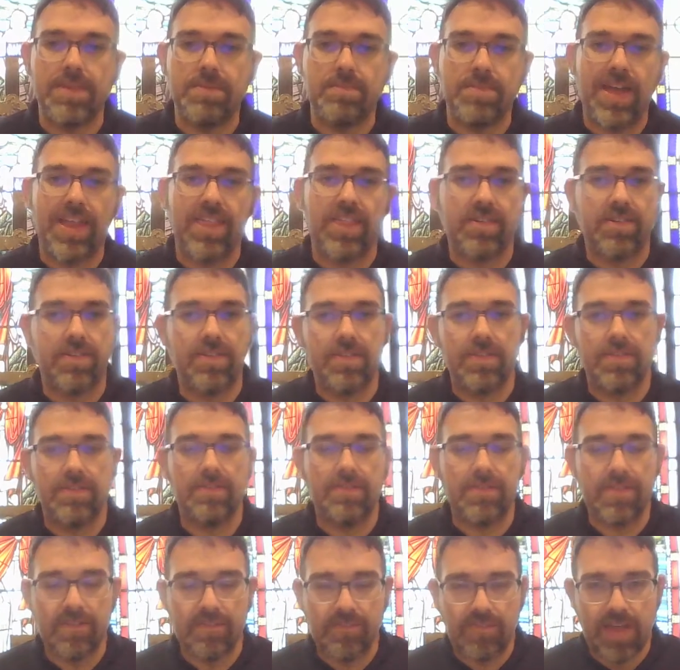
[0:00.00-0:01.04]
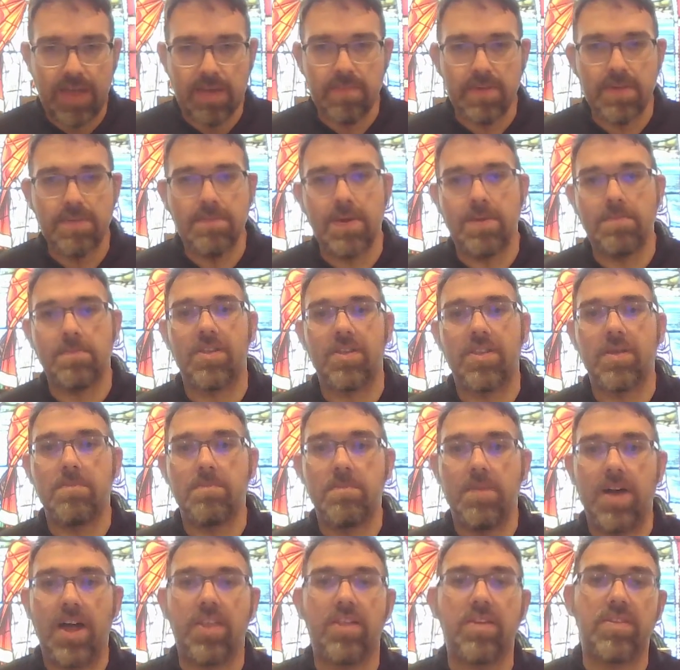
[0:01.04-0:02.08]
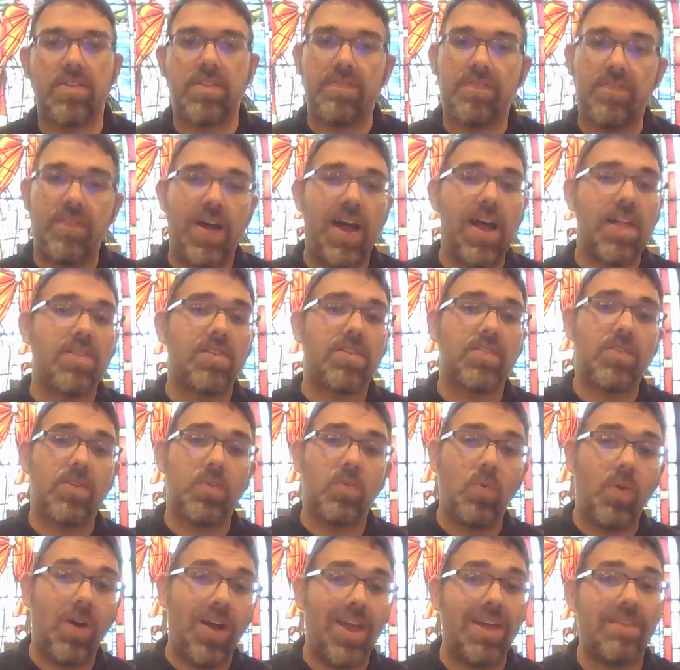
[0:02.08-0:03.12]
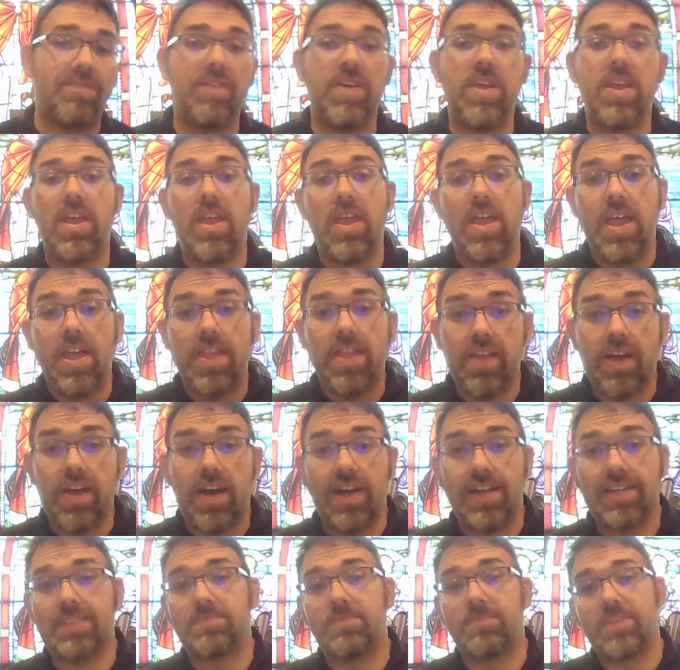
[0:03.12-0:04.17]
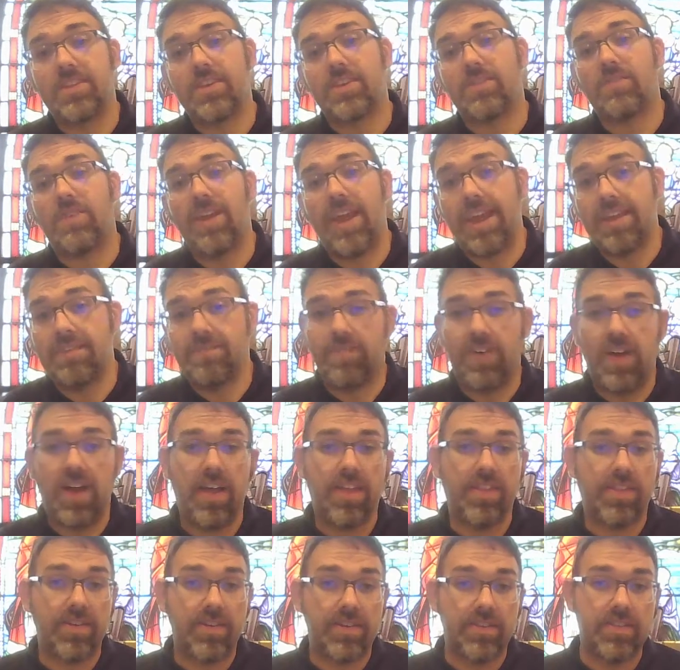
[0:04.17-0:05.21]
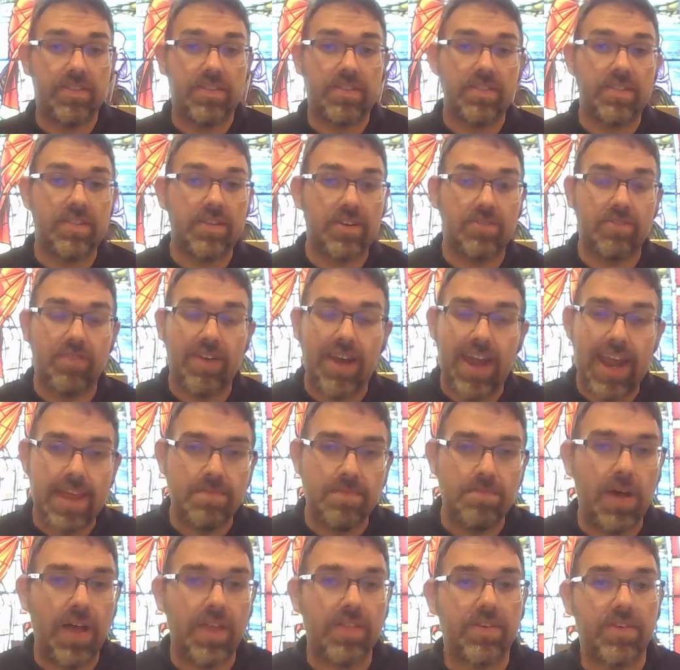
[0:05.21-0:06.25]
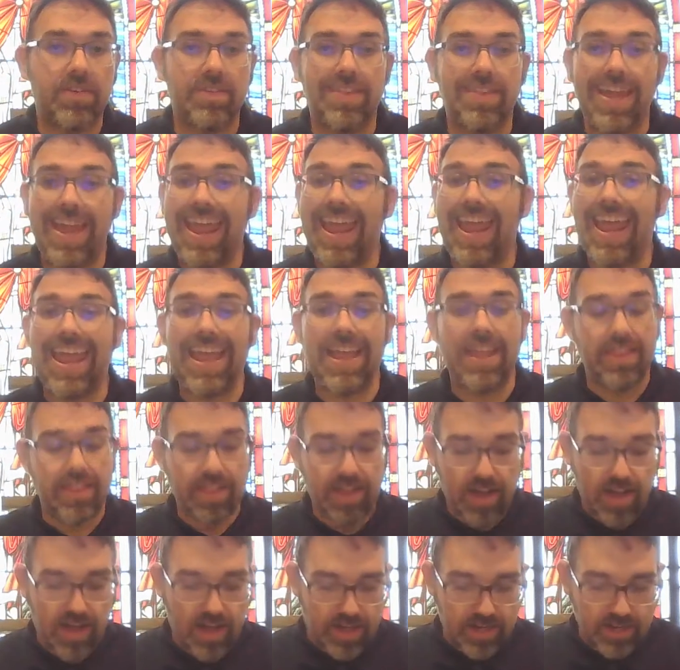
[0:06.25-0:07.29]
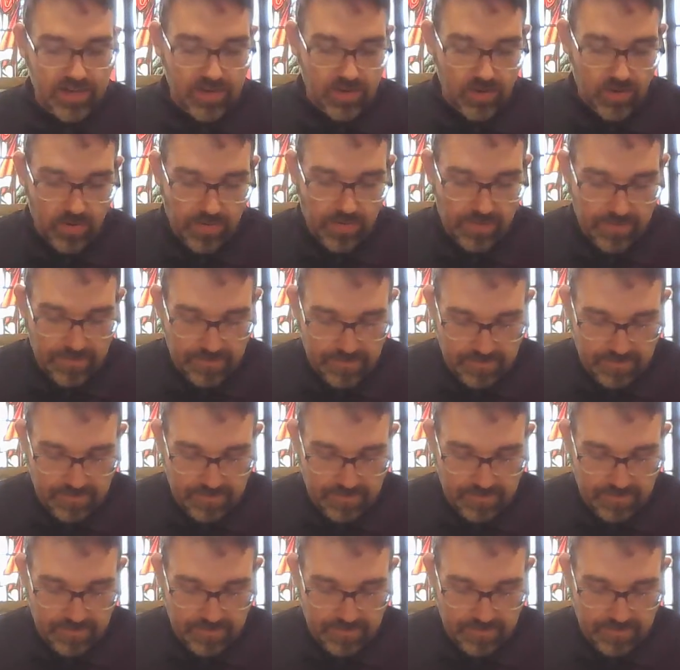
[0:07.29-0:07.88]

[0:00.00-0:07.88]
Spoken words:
member, the mother, the father, the wife, the husband, the grandfather, the grandmother, the aunt, the uncle,